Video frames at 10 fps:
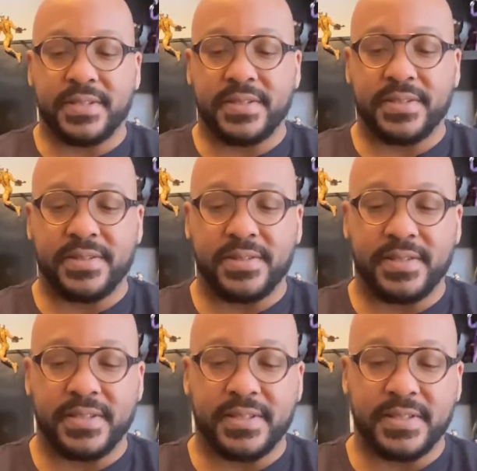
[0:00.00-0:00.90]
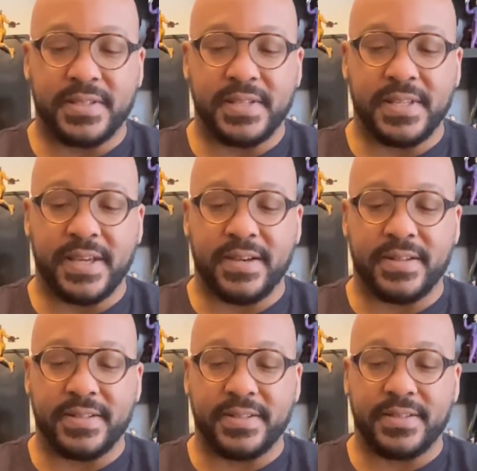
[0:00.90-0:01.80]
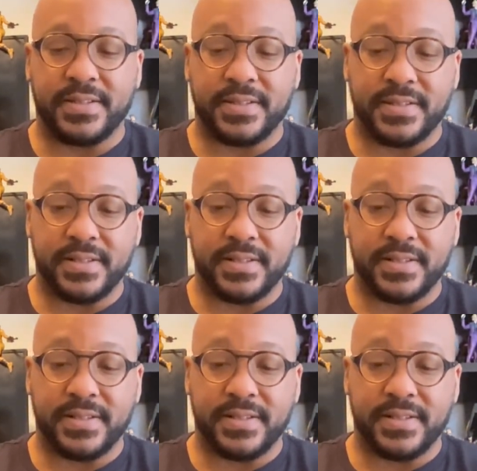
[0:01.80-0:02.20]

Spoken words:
so you'll get to see how it looks.